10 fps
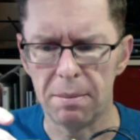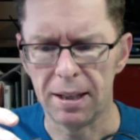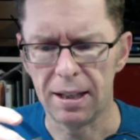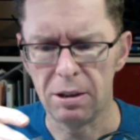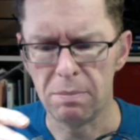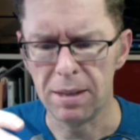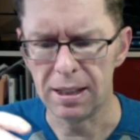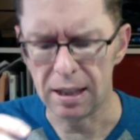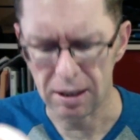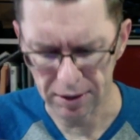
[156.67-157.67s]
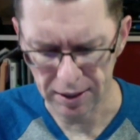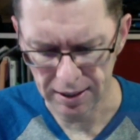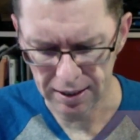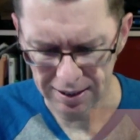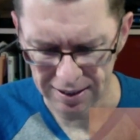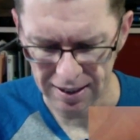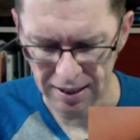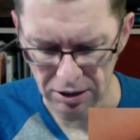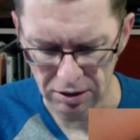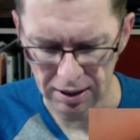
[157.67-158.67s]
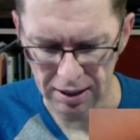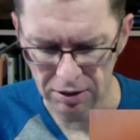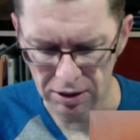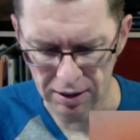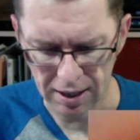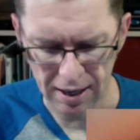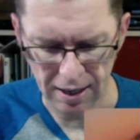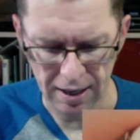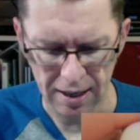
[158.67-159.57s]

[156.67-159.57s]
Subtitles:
and goes misaligned, and it goes okay.